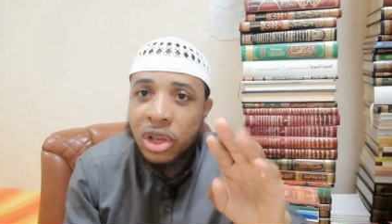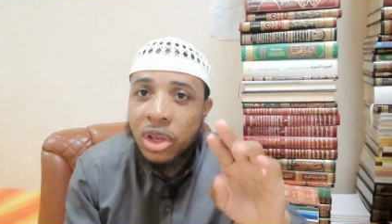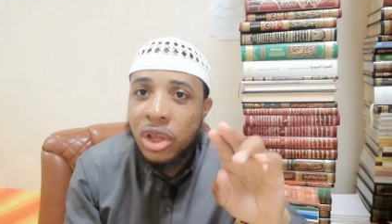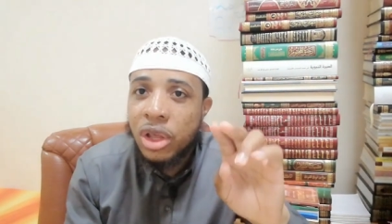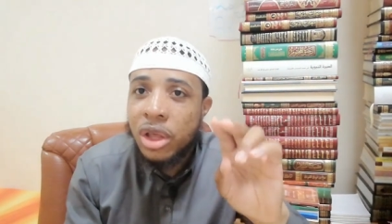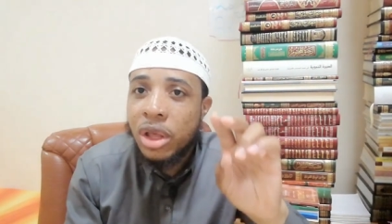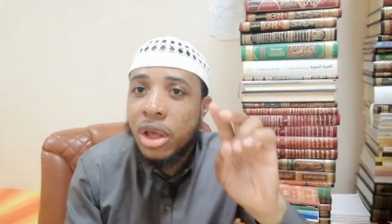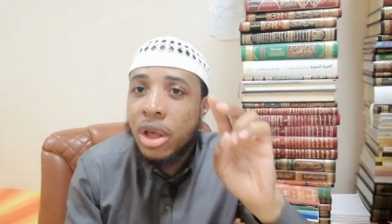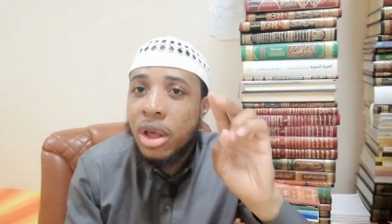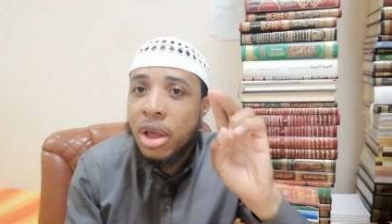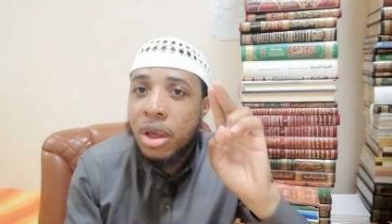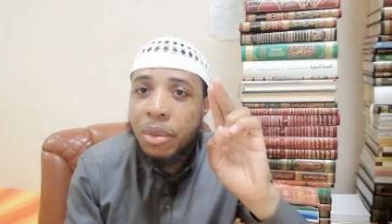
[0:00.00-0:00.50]

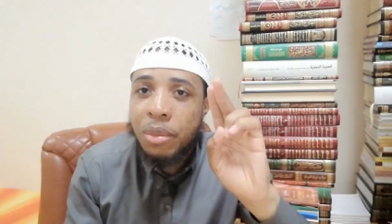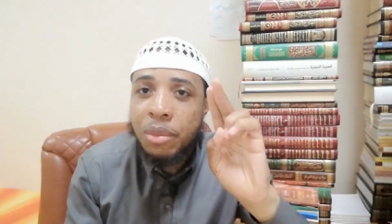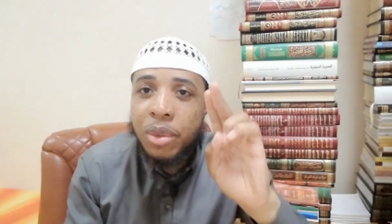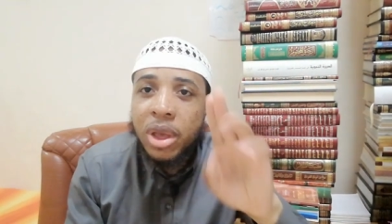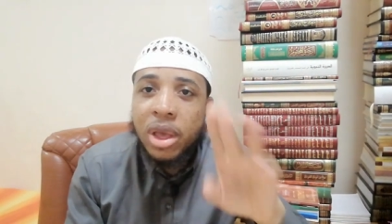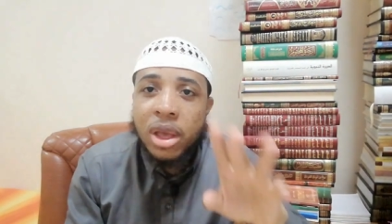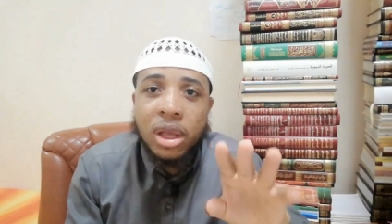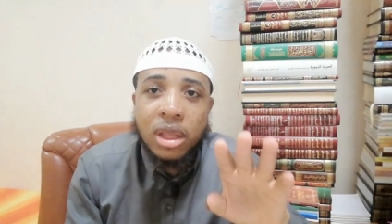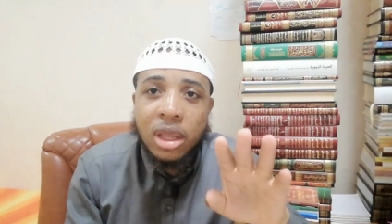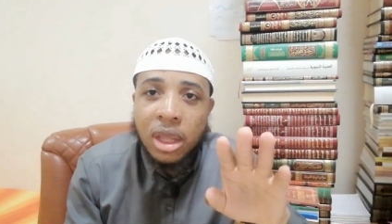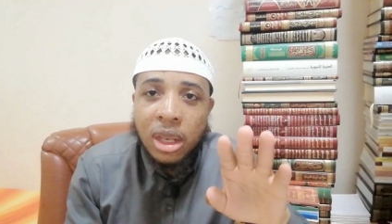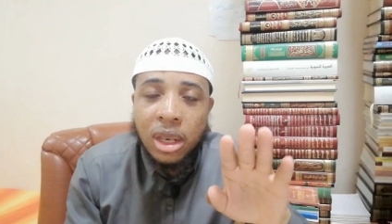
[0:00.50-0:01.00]
in
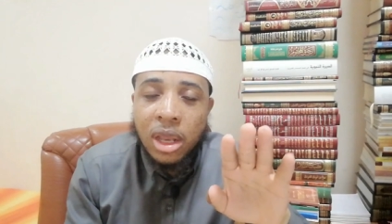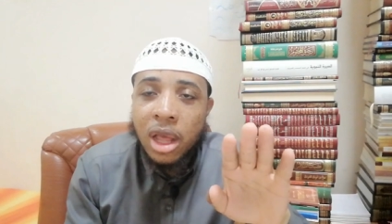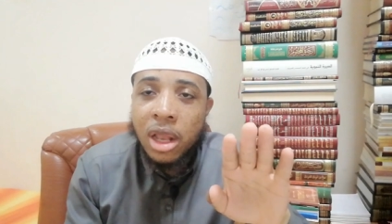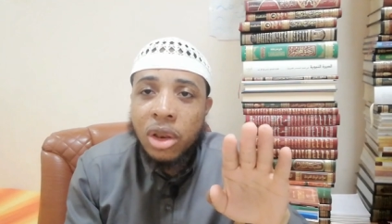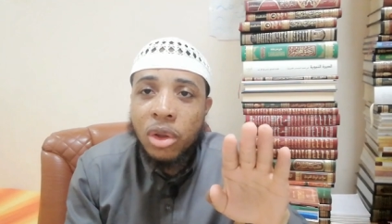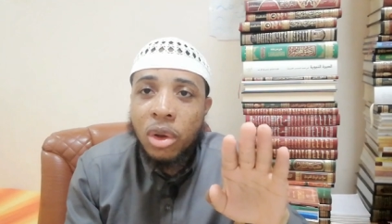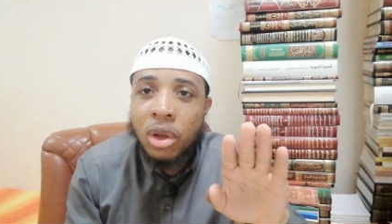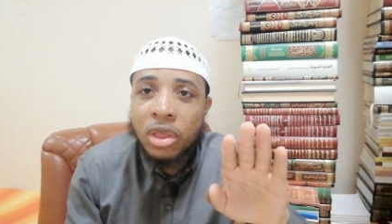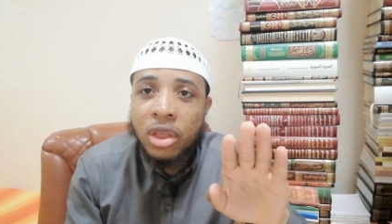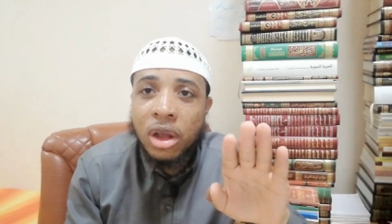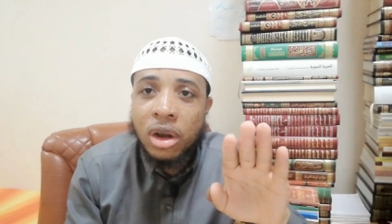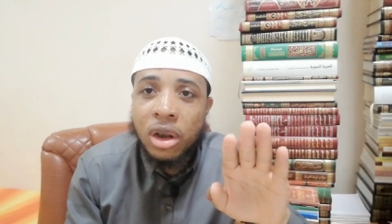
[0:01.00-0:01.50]
Christianity,
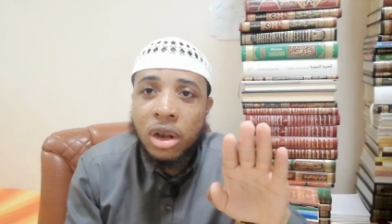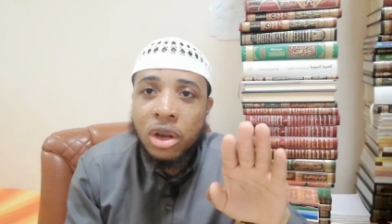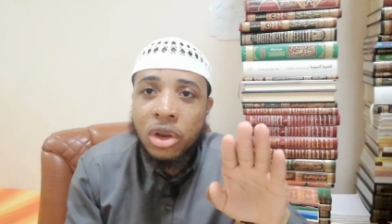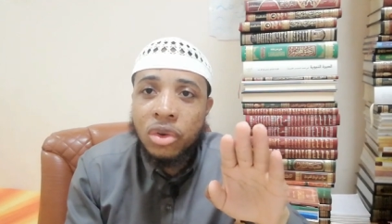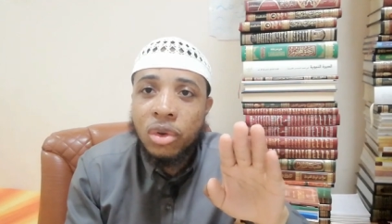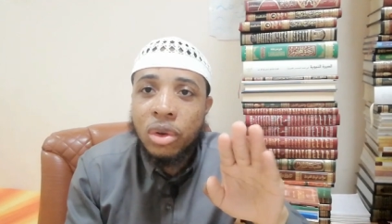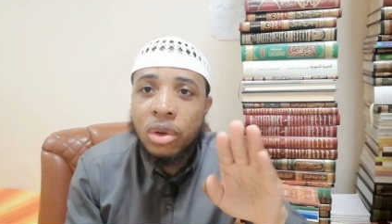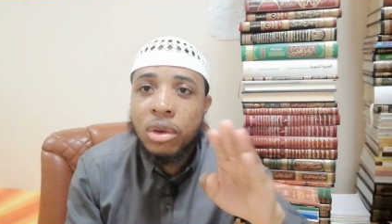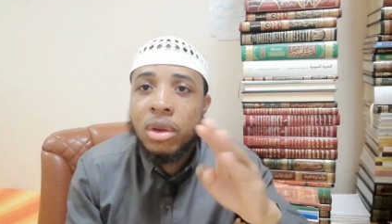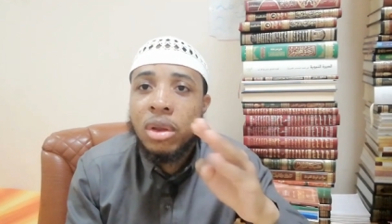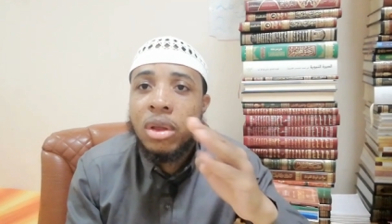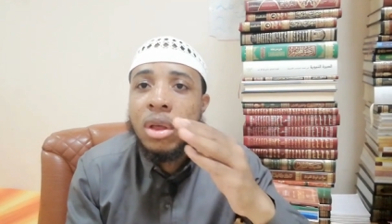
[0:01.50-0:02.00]
be it in
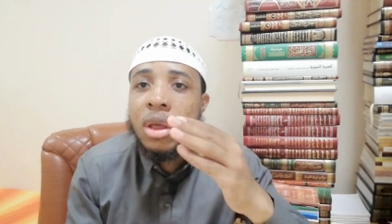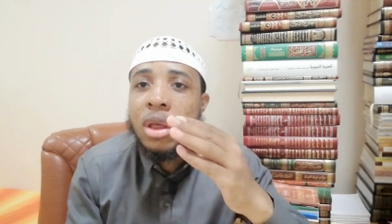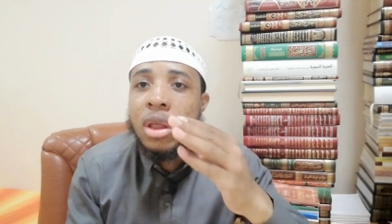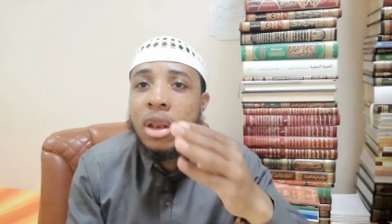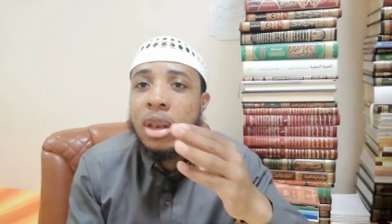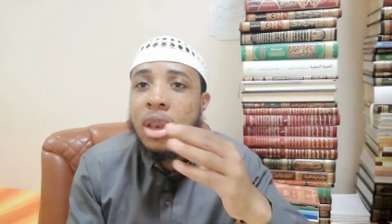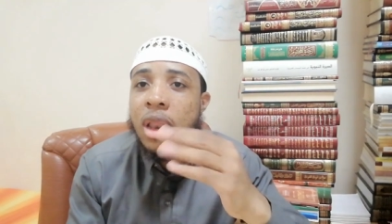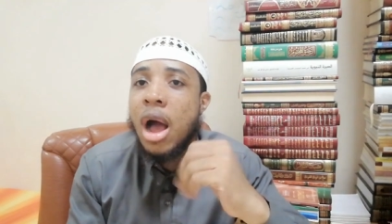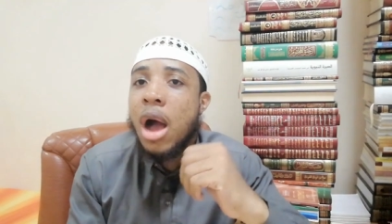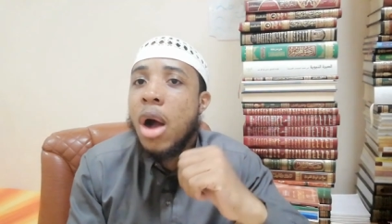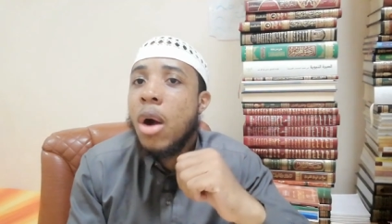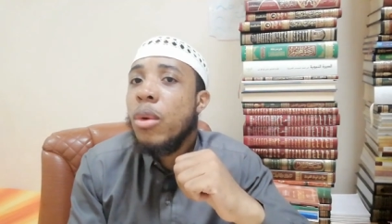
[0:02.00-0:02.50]
any other
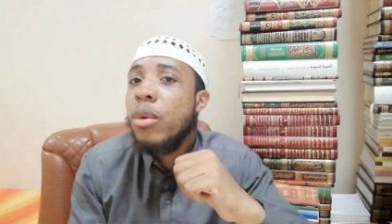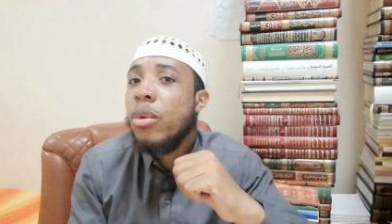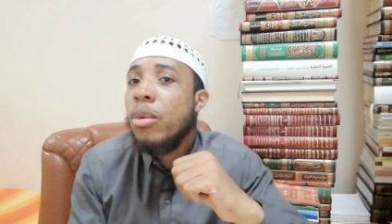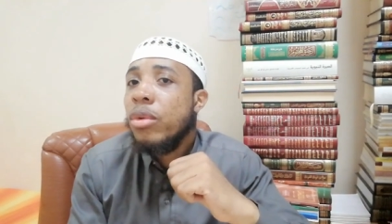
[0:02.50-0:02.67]
religion.